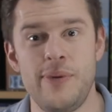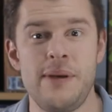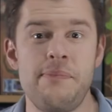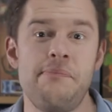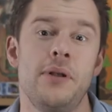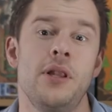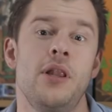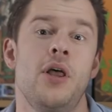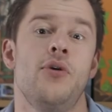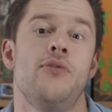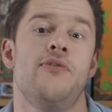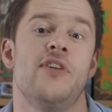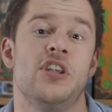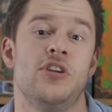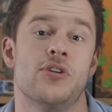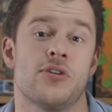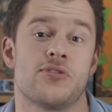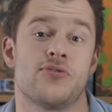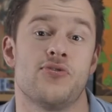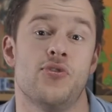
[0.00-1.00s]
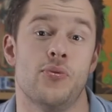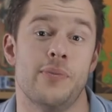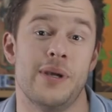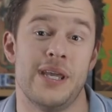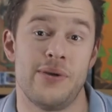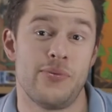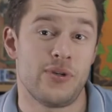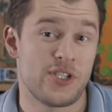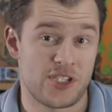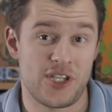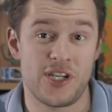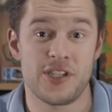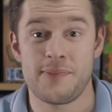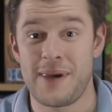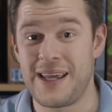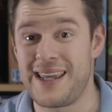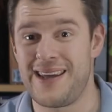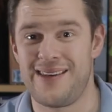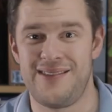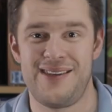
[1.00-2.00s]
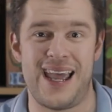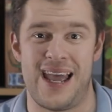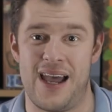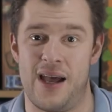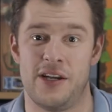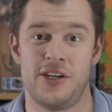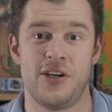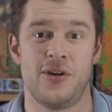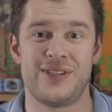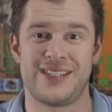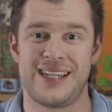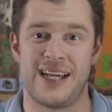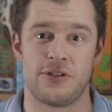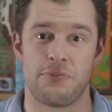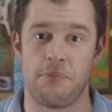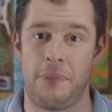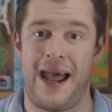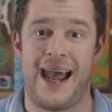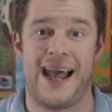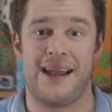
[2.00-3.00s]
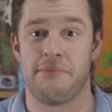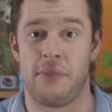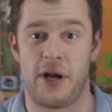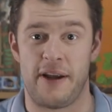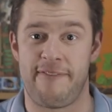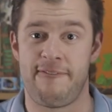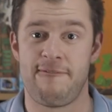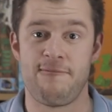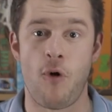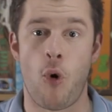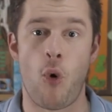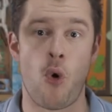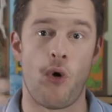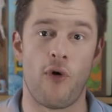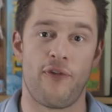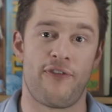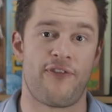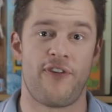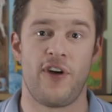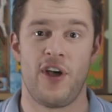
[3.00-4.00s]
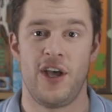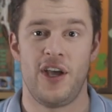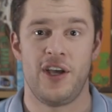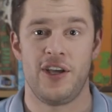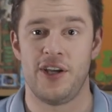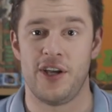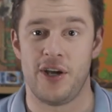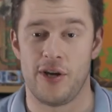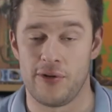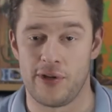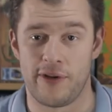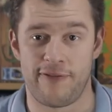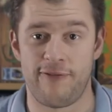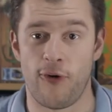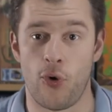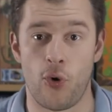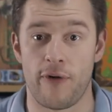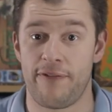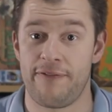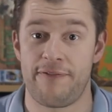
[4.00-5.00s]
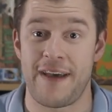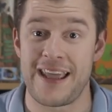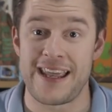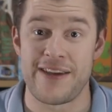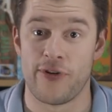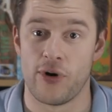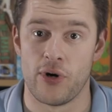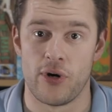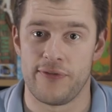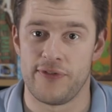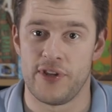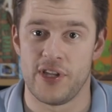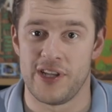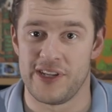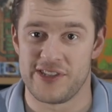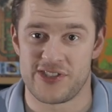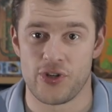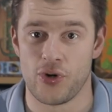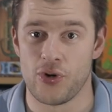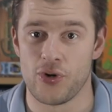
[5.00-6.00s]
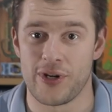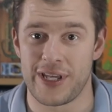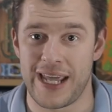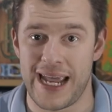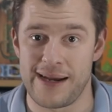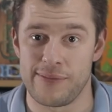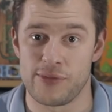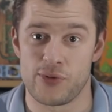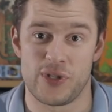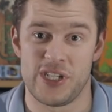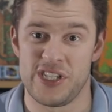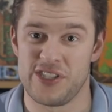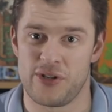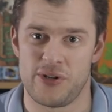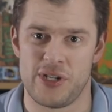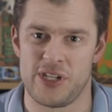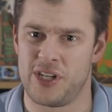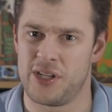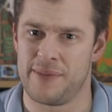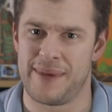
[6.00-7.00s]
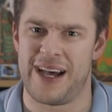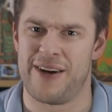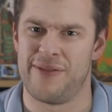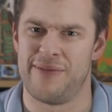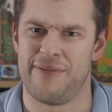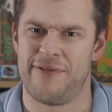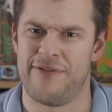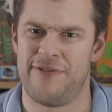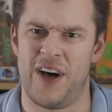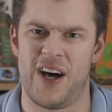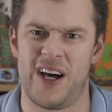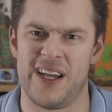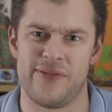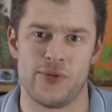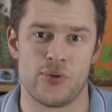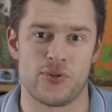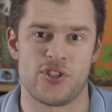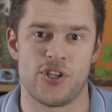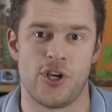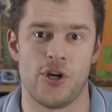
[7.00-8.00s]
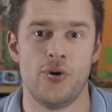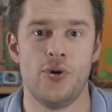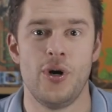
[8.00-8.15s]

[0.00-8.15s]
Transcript: me, which does make it, yeah, I know it sounds bad, my fourth, you know, the fourth favourite of the Lacerda games when he's only done about five or so, but